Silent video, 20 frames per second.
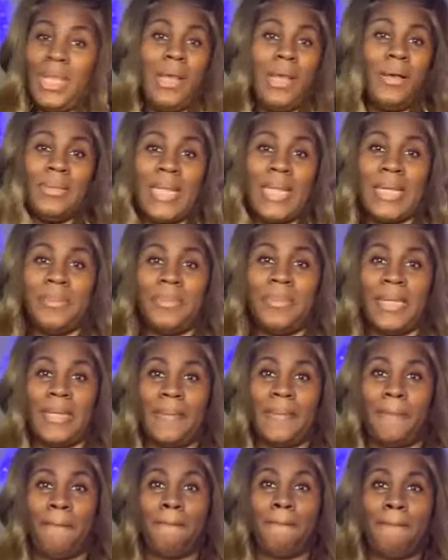Whole lot of
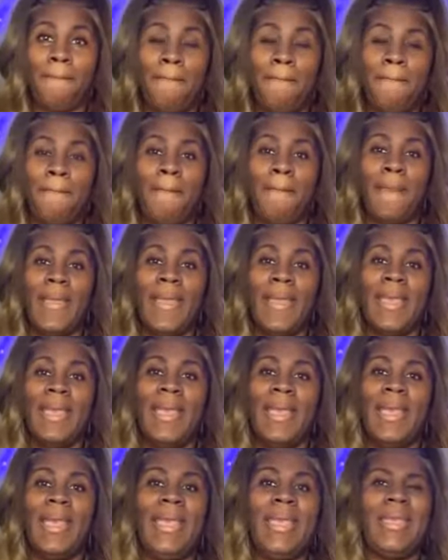money.
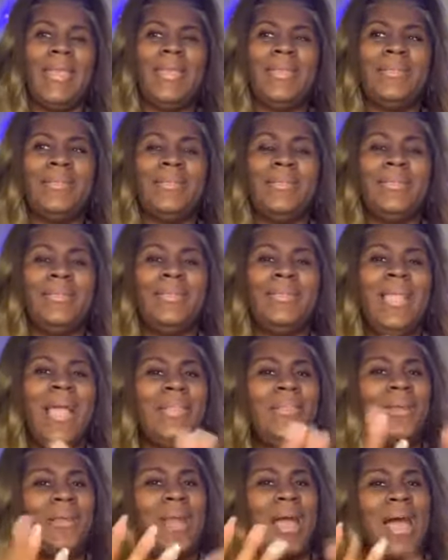And
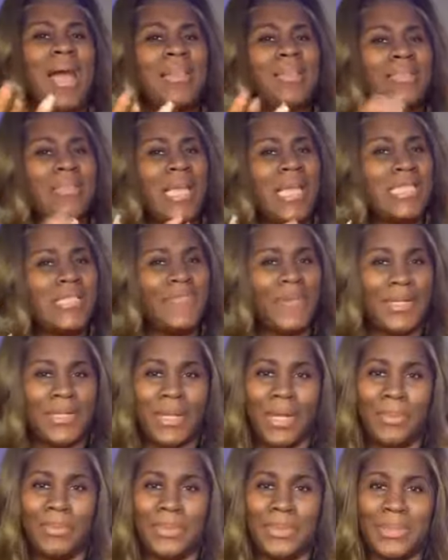y'all know the holidays
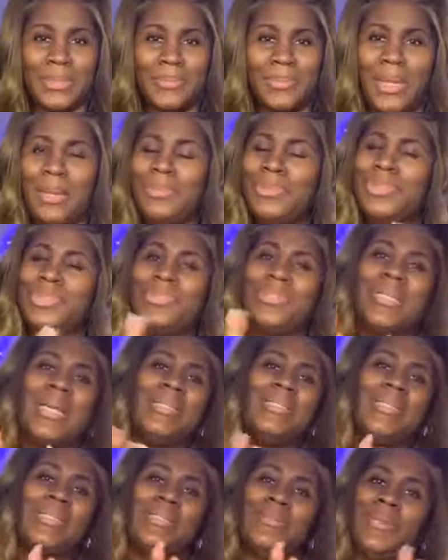finna come up. I'm sure
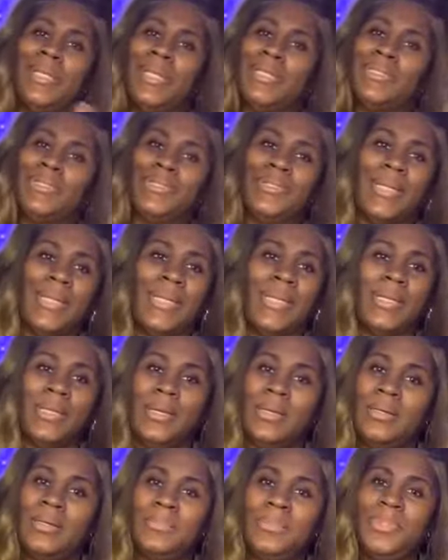y'all need some extra
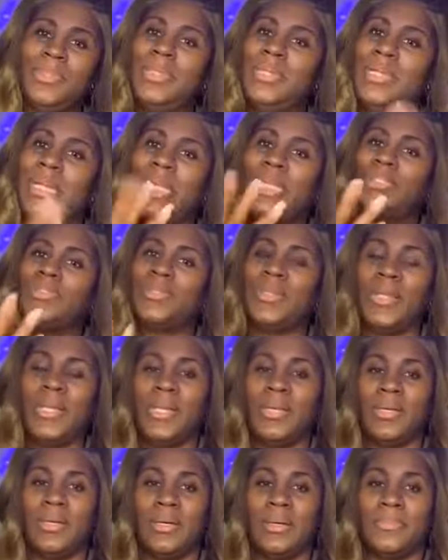income. You need an extra
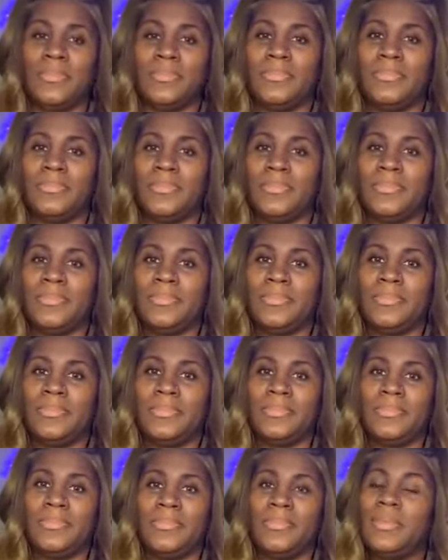income.
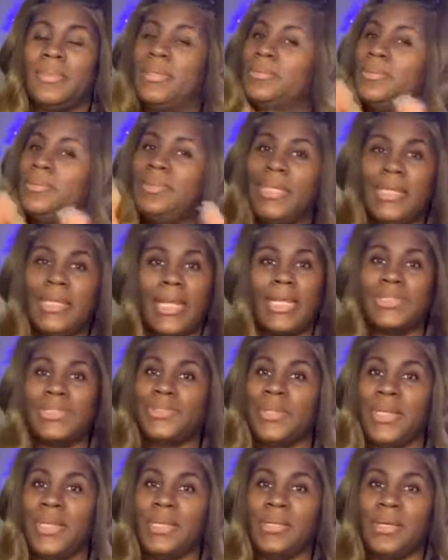You need an
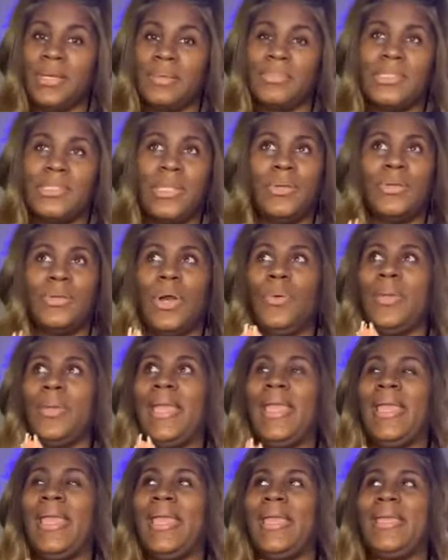extra income. So go
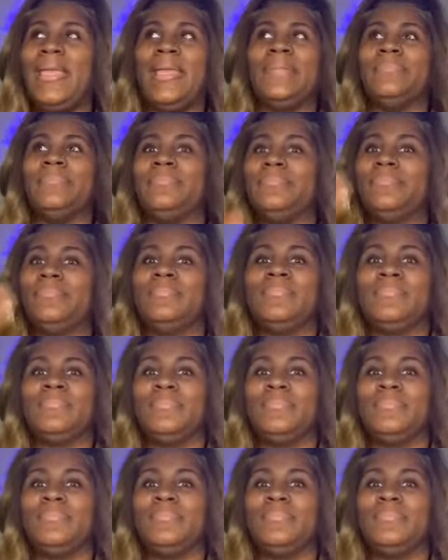ahead and